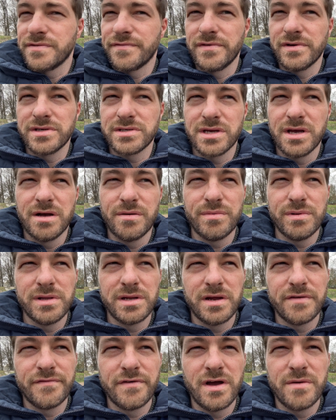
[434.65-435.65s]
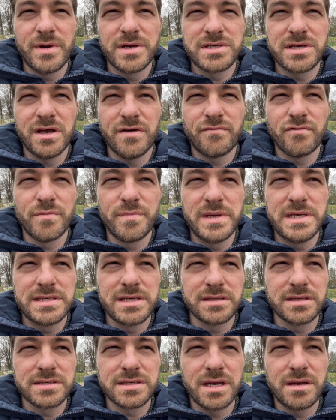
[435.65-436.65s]
for example, and I find myself
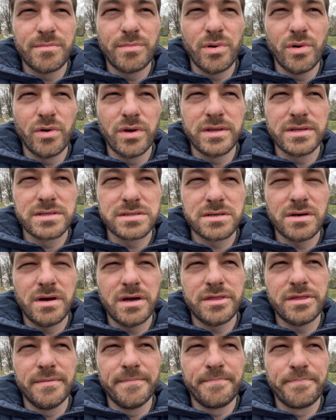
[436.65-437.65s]
repeating the same point. So